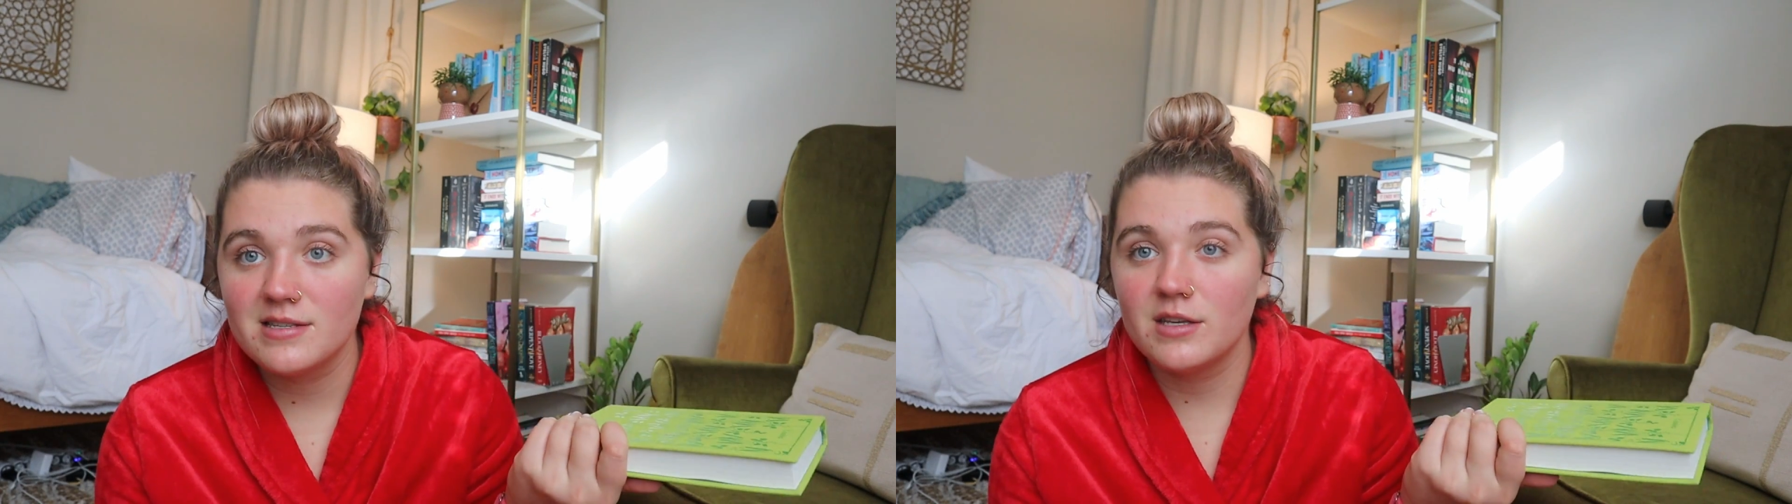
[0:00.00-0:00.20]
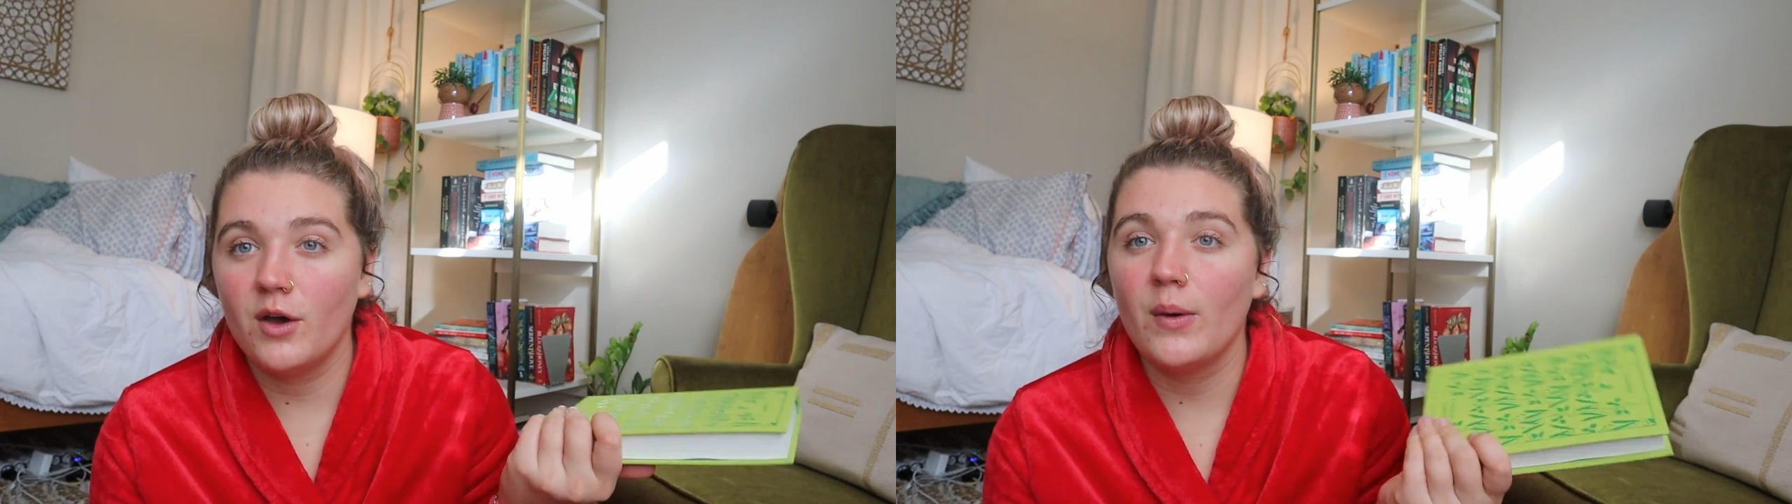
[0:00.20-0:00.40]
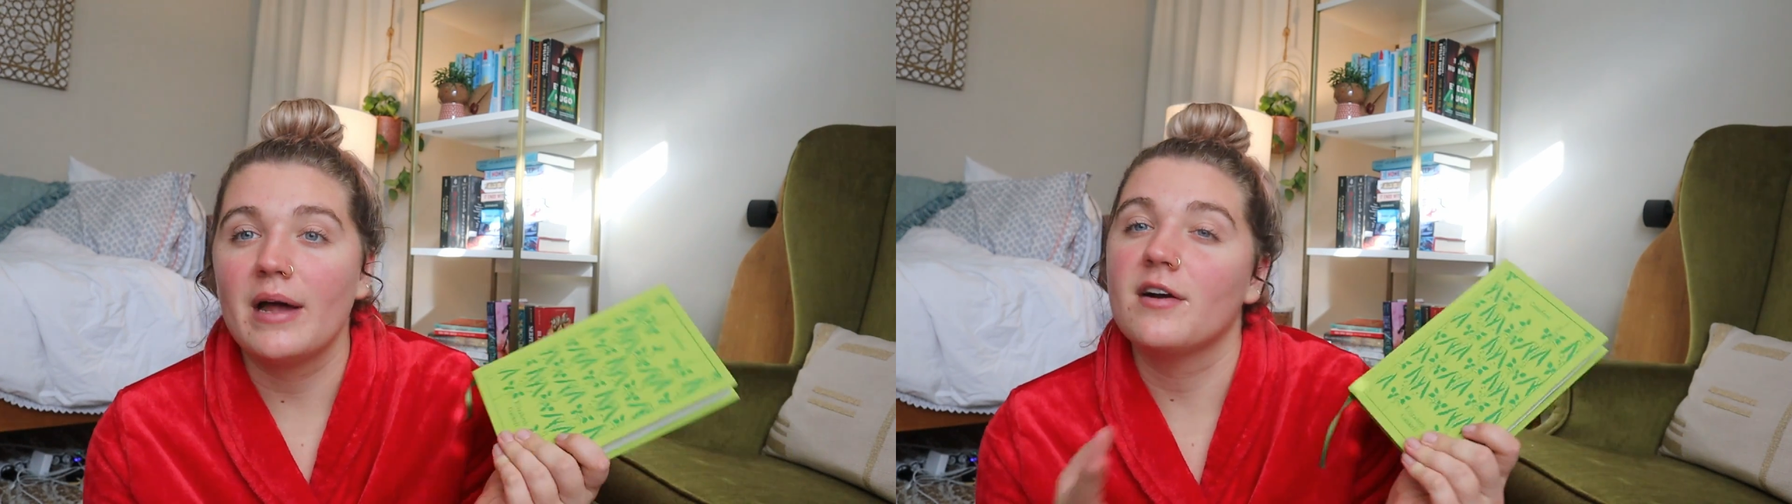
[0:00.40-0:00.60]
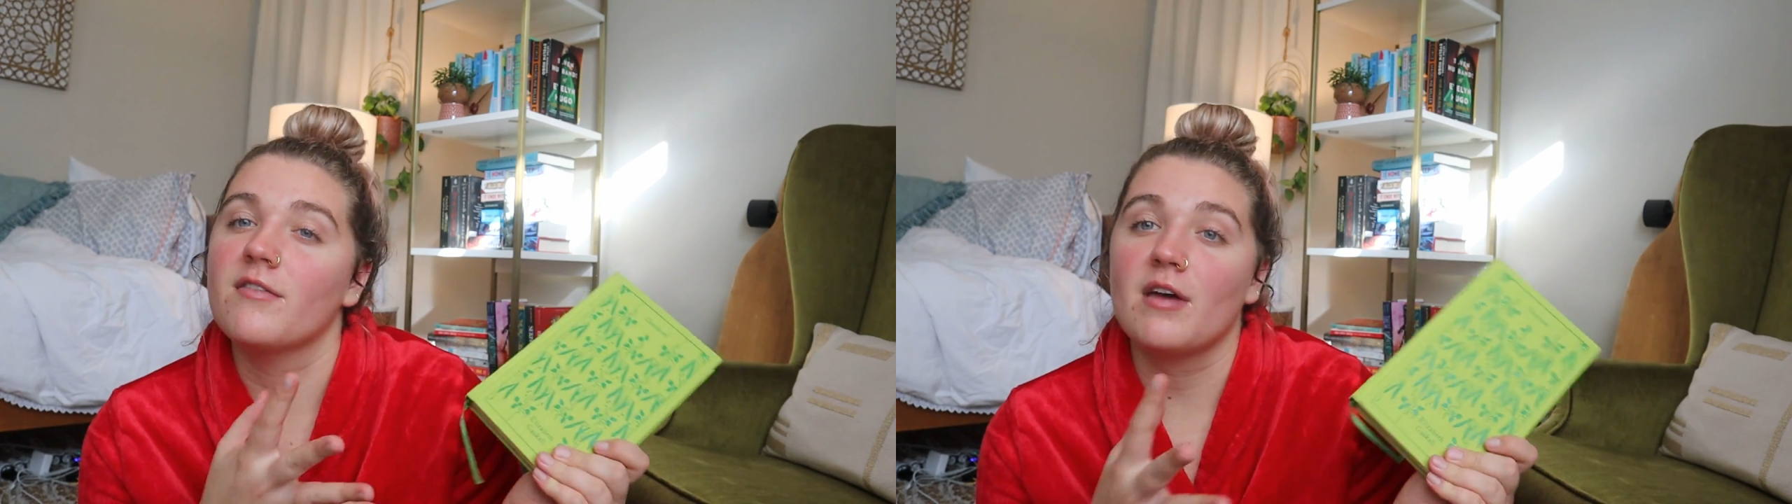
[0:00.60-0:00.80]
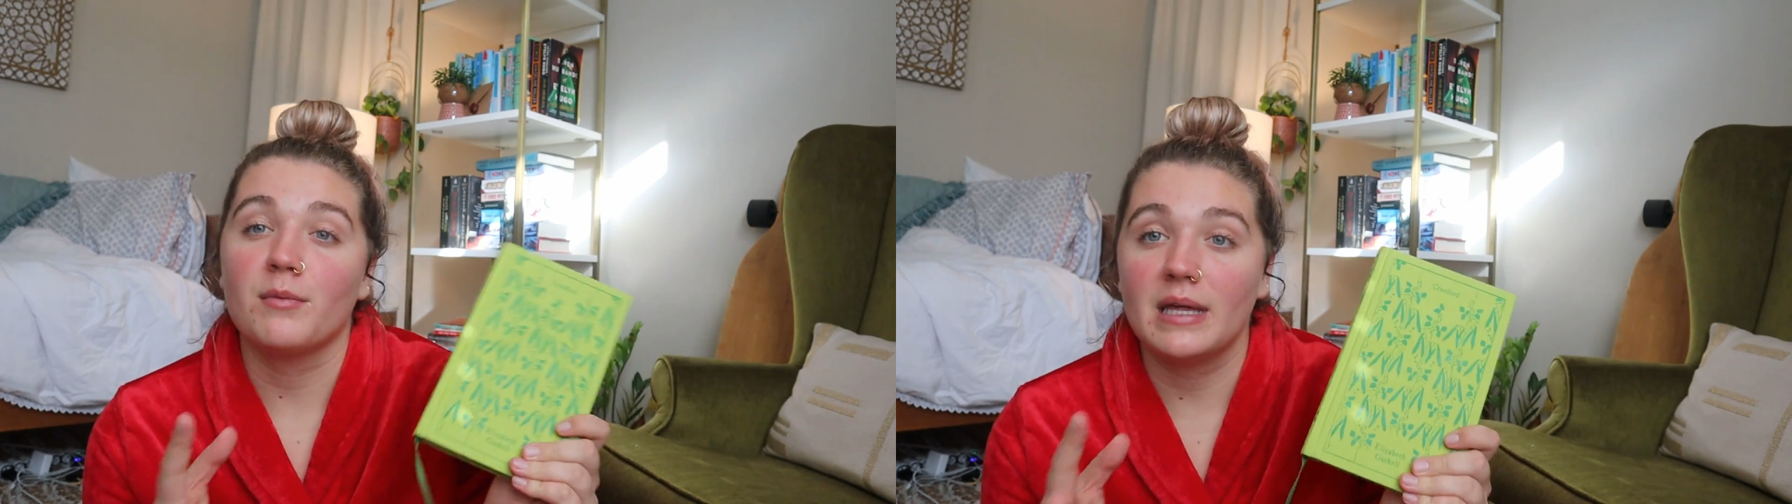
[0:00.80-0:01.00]
so I don't know
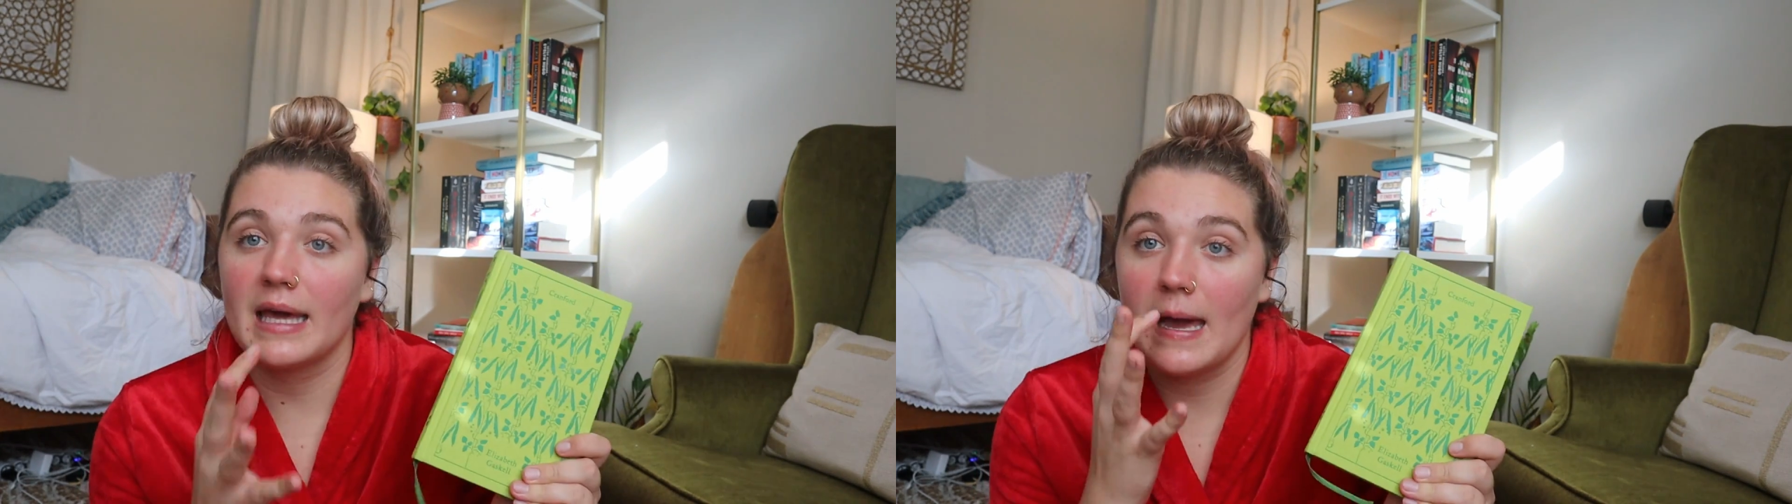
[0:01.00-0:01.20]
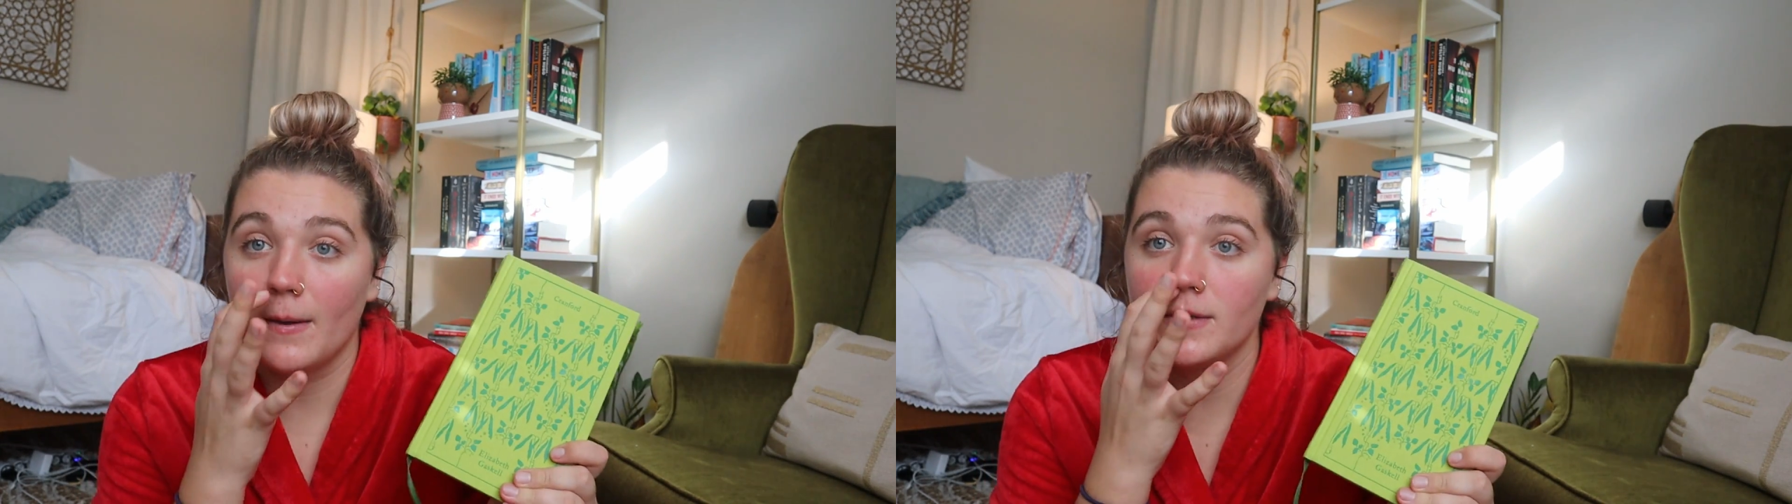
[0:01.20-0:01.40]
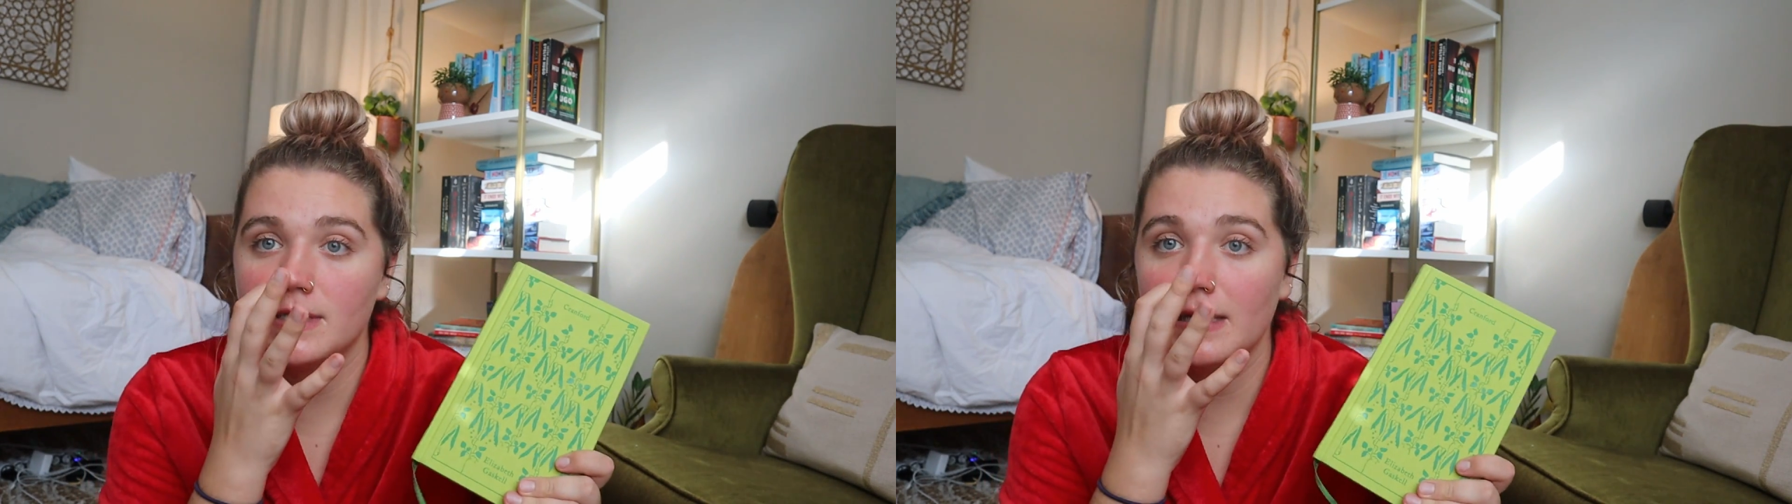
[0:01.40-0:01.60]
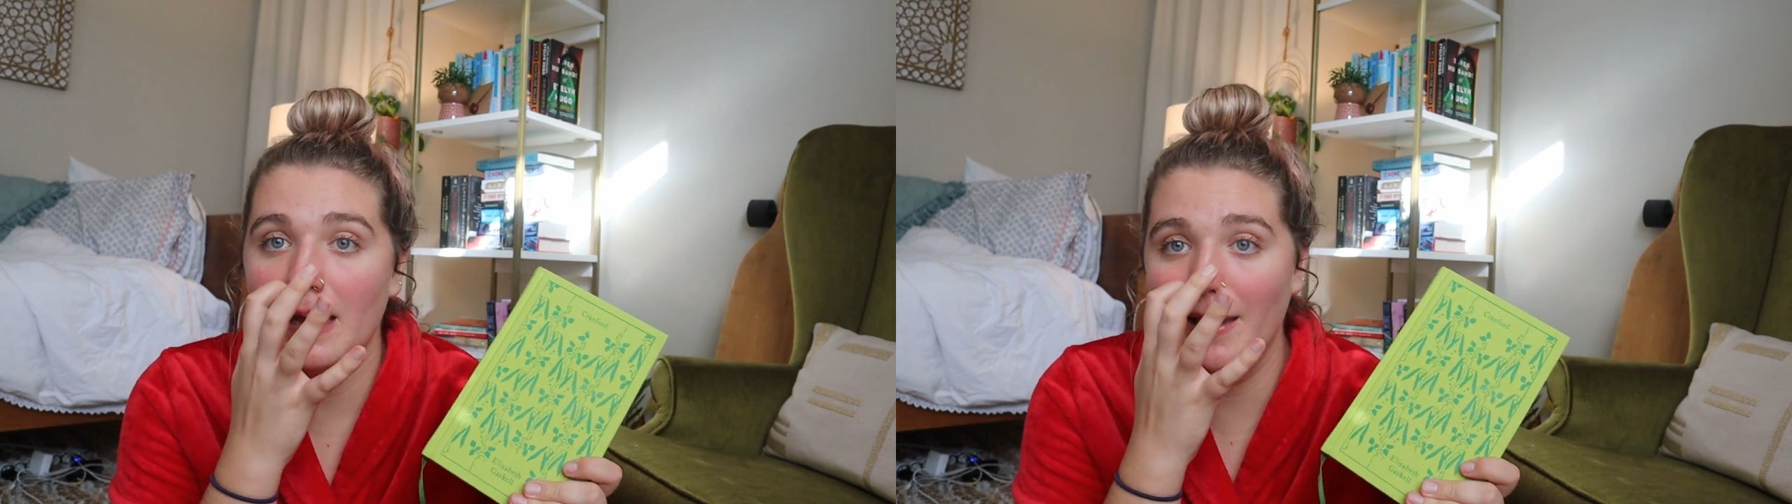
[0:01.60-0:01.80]
if that really counts,